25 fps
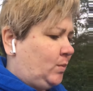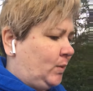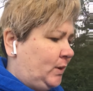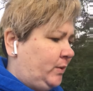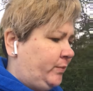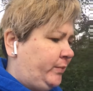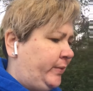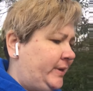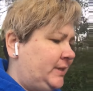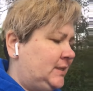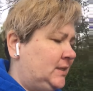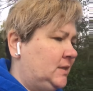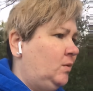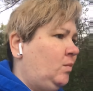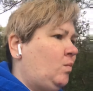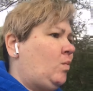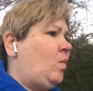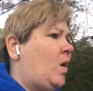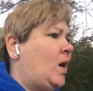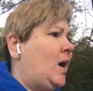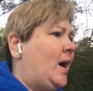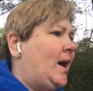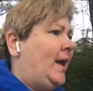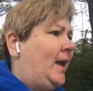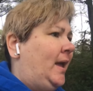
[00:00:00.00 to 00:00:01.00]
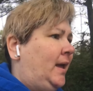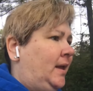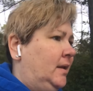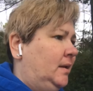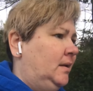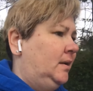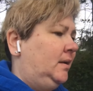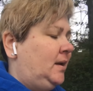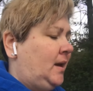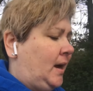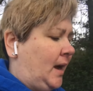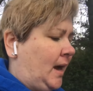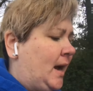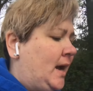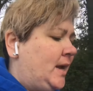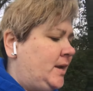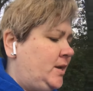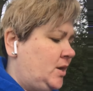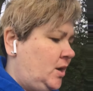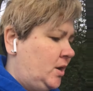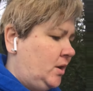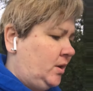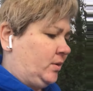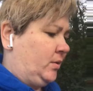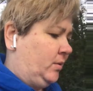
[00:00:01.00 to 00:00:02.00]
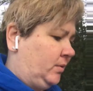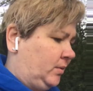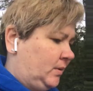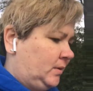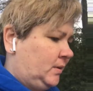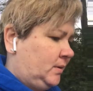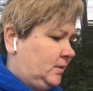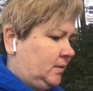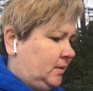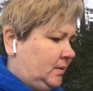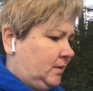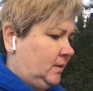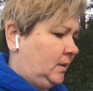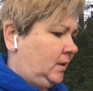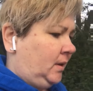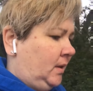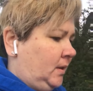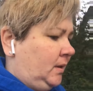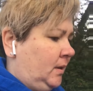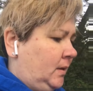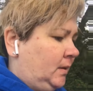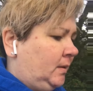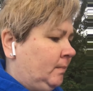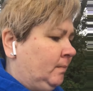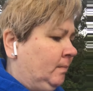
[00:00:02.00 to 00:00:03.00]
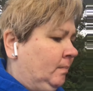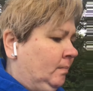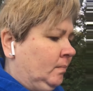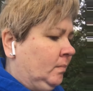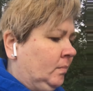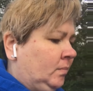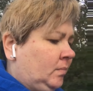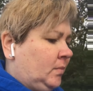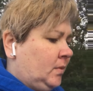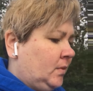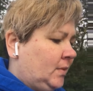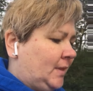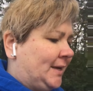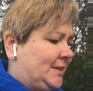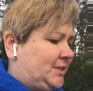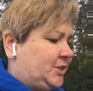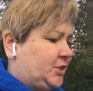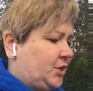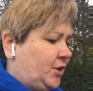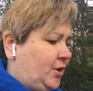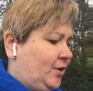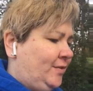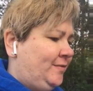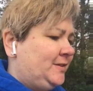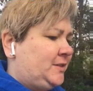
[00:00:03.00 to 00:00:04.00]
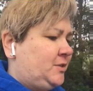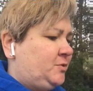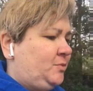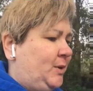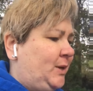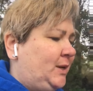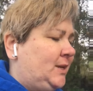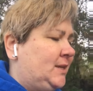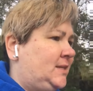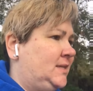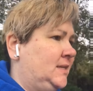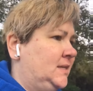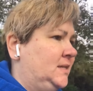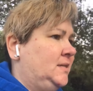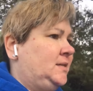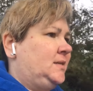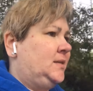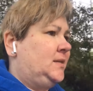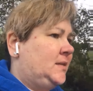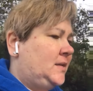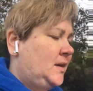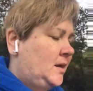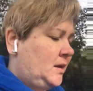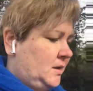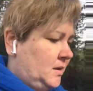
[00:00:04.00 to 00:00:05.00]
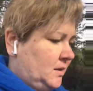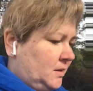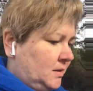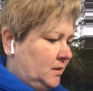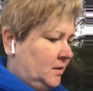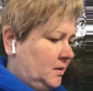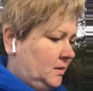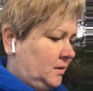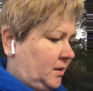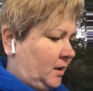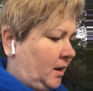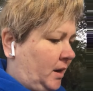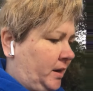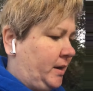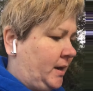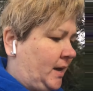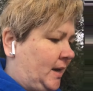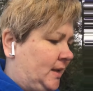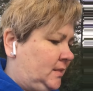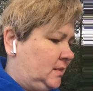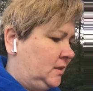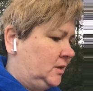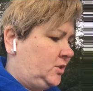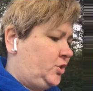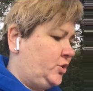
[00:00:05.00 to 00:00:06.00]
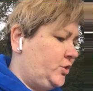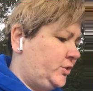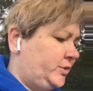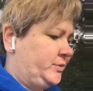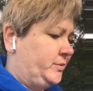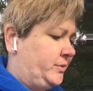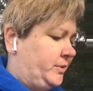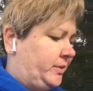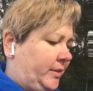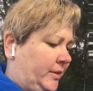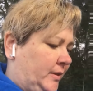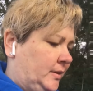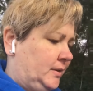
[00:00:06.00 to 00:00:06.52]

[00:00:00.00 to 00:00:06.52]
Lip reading: one reason why I know that Jehovah's Witnesses are not the truth.